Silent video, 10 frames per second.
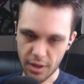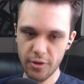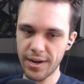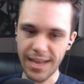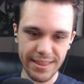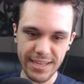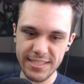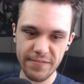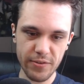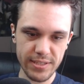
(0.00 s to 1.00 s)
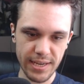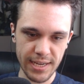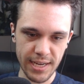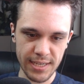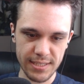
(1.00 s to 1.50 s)
But other than that, that's it for
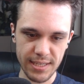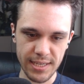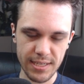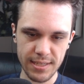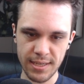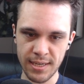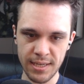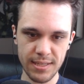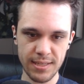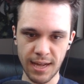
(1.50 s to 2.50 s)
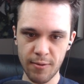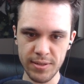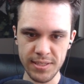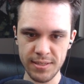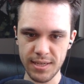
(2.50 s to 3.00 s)
today, guys. Like the that
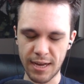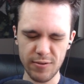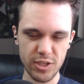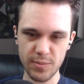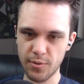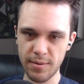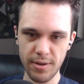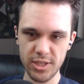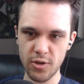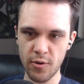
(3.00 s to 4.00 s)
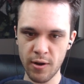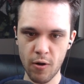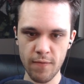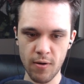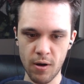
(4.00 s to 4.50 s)
wasn't. I was just pretty much going
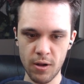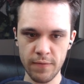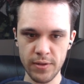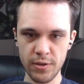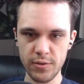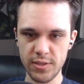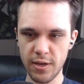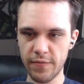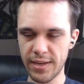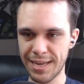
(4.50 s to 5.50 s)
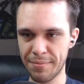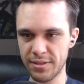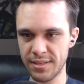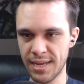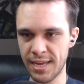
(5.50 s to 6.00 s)
over all of the new stuff that came
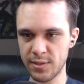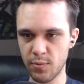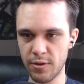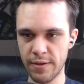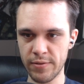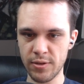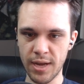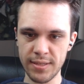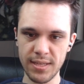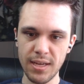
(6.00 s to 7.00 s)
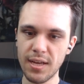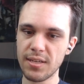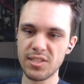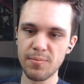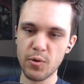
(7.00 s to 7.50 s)
out today, as well giving you guys
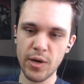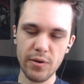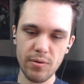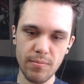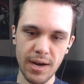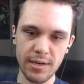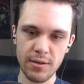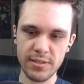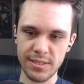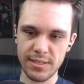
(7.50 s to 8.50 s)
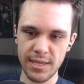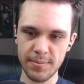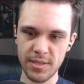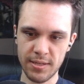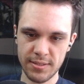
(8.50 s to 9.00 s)
some quick reminders and
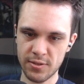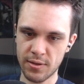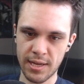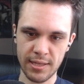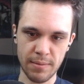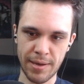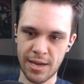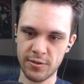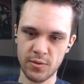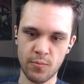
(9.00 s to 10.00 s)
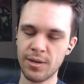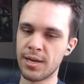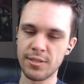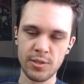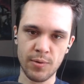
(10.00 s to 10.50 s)
tips on to like the banners and
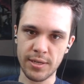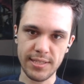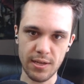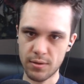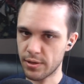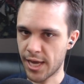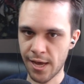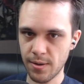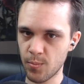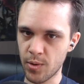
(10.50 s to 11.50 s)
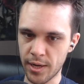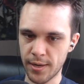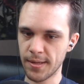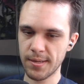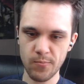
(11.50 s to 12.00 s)
whatnot you want to take a look at
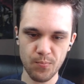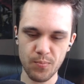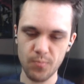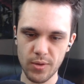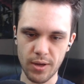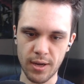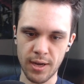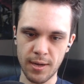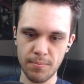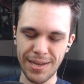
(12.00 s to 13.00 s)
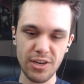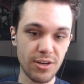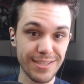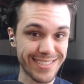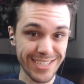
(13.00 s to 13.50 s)
when uh, making
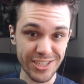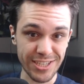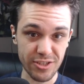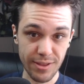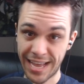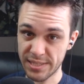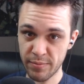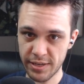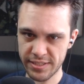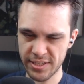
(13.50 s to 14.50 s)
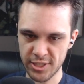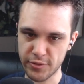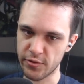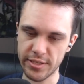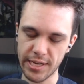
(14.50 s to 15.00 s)
your decisions, your last minute
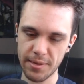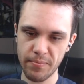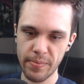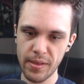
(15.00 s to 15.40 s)
decisions for today.